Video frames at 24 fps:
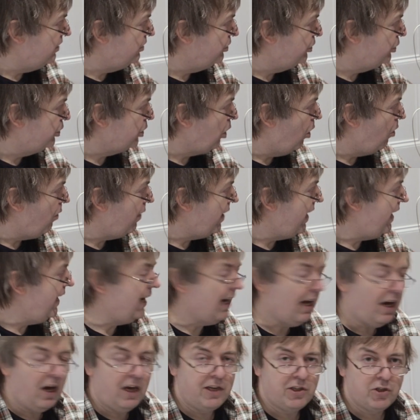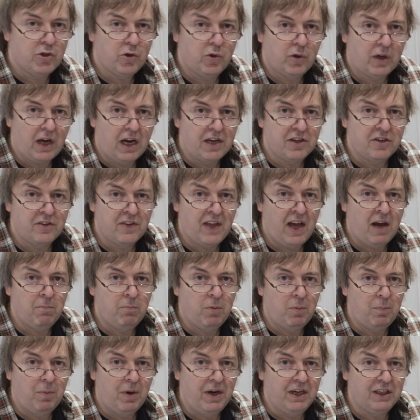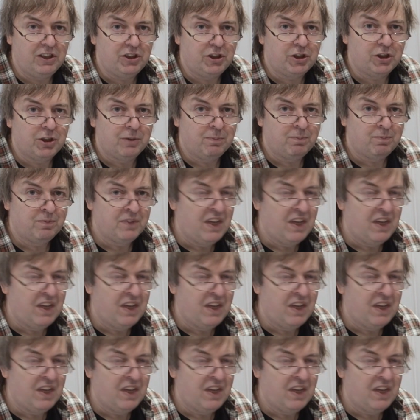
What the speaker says: Shot here I took under the Humber Bridge.